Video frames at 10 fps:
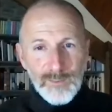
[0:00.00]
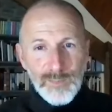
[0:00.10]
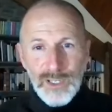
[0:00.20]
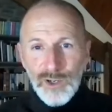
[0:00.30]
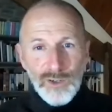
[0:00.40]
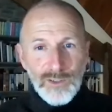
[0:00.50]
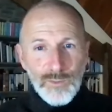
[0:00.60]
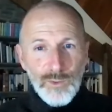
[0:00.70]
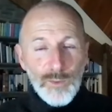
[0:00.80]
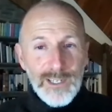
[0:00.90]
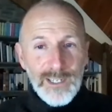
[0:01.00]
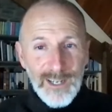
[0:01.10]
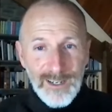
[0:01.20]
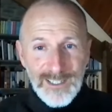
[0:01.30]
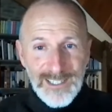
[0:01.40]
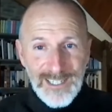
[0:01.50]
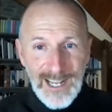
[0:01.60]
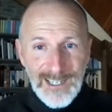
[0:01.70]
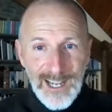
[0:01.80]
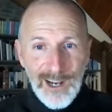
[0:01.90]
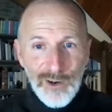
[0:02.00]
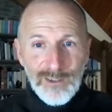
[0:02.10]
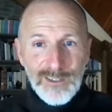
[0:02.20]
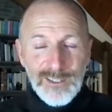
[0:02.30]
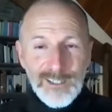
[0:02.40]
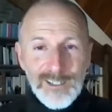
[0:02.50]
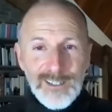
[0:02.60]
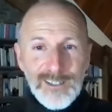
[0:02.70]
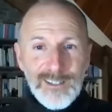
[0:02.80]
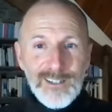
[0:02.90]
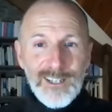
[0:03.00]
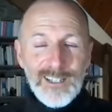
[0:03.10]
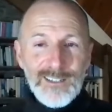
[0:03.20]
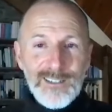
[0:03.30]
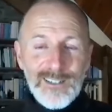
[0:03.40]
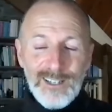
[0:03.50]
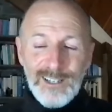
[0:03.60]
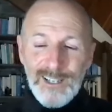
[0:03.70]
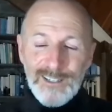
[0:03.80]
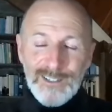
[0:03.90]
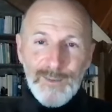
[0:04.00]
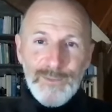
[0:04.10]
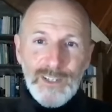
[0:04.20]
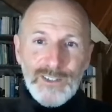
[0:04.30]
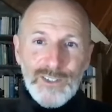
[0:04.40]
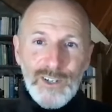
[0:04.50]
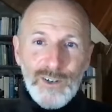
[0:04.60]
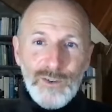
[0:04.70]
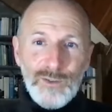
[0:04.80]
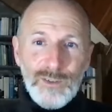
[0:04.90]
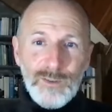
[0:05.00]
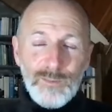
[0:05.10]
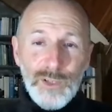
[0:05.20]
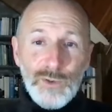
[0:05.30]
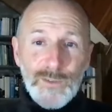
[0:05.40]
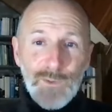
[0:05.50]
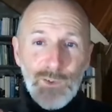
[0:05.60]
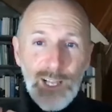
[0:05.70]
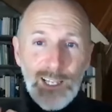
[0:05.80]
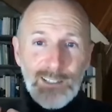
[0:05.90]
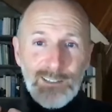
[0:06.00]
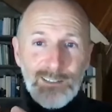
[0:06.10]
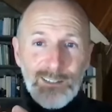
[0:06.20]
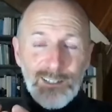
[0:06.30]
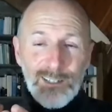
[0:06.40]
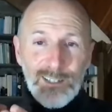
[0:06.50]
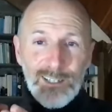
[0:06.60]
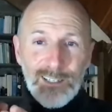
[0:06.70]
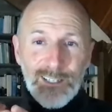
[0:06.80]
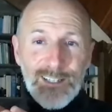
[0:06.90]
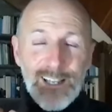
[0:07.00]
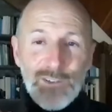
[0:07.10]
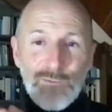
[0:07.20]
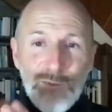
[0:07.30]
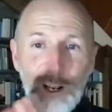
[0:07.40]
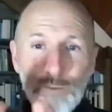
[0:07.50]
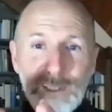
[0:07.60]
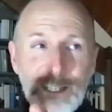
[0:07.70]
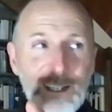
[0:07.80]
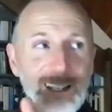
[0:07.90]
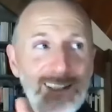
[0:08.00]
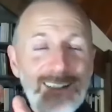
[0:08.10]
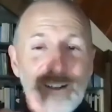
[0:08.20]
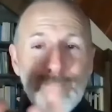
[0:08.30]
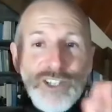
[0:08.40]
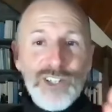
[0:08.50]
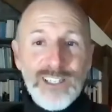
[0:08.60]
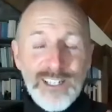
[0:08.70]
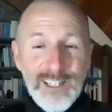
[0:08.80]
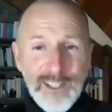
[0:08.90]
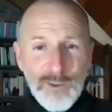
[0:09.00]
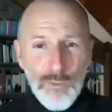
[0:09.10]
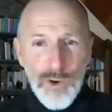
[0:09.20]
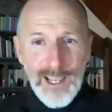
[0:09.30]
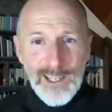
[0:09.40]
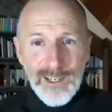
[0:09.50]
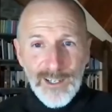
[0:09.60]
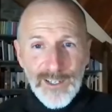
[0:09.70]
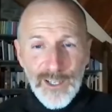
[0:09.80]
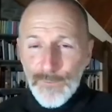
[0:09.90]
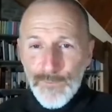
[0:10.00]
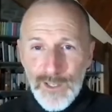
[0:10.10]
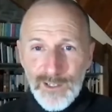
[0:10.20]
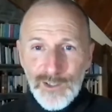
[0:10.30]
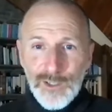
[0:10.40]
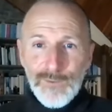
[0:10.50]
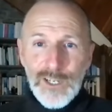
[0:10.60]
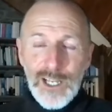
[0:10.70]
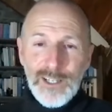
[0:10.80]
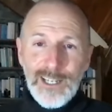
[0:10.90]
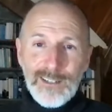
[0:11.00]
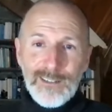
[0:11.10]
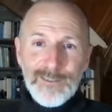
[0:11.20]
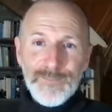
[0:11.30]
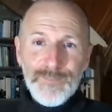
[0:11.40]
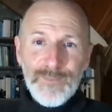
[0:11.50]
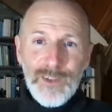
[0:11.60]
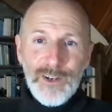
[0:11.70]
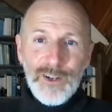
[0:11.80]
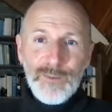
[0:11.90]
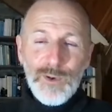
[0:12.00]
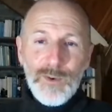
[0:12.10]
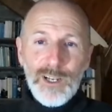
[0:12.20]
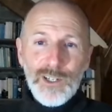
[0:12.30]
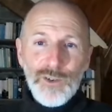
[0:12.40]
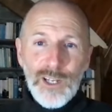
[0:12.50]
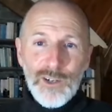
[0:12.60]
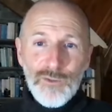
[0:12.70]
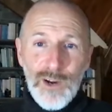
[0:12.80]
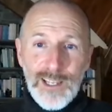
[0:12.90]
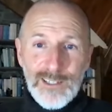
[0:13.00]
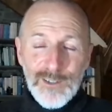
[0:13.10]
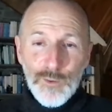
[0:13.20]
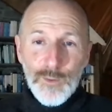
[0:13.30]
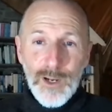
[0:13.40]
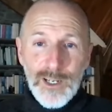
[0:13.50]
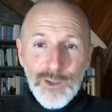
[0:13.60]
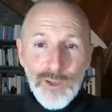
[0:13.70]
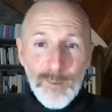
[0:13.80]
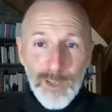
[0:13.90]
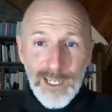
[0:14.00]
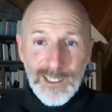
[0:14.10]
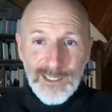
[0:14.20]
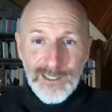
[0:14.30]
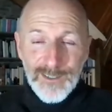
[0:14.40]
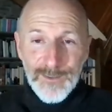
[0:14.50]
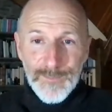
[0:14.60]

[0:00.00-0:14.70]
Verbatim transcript: beyond what we can understand now. And it's something so beautiful, and it's another realm, it's another dimension, it's another way, another field of learning, you know, and we might call it grace, or we might call it bliss.